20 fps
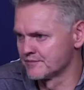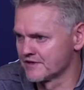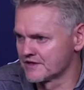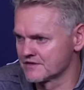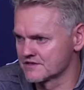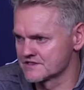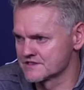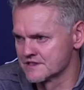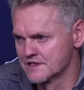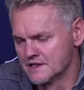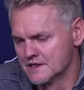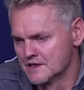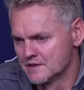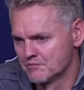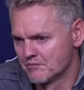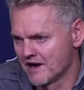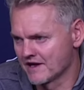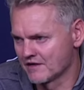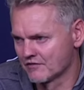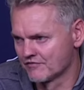because
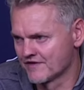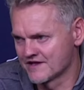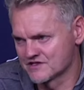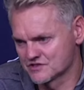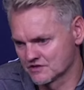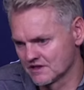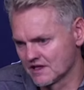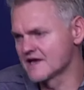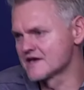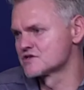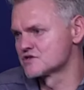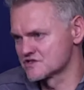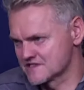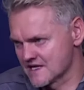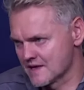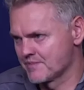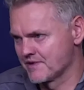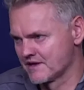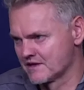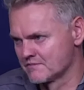Michael Wentzel likes to
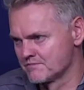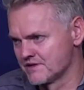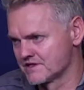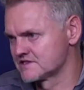step in,